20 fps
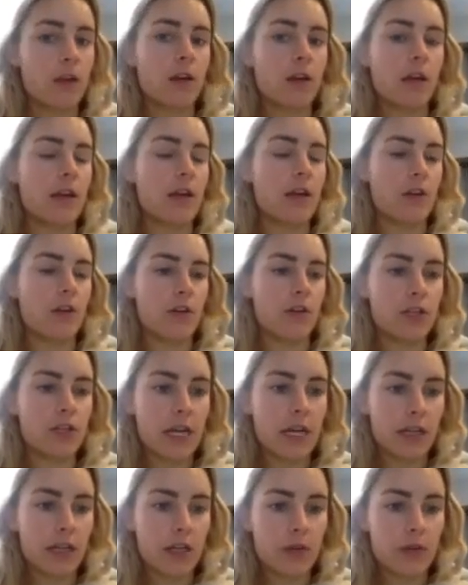Another
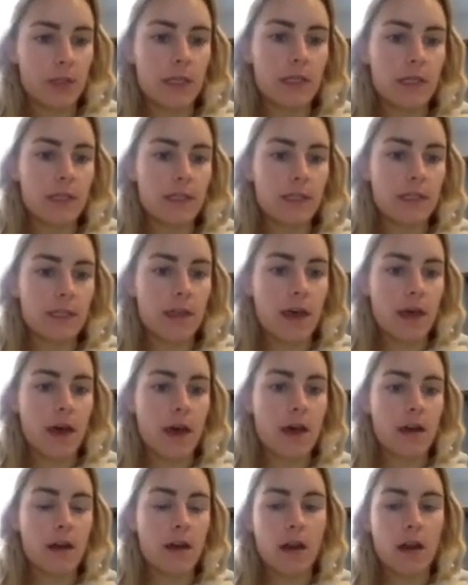diagnosis
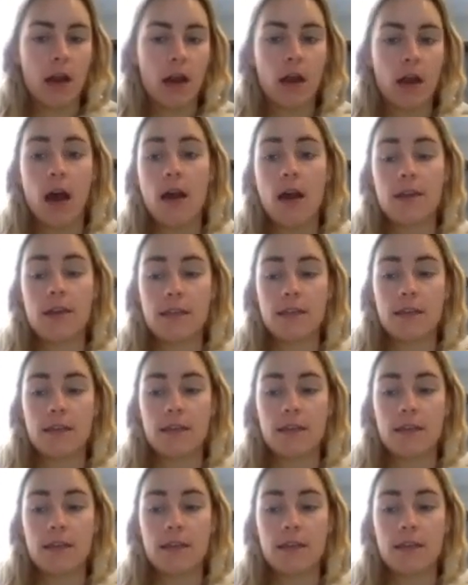that I see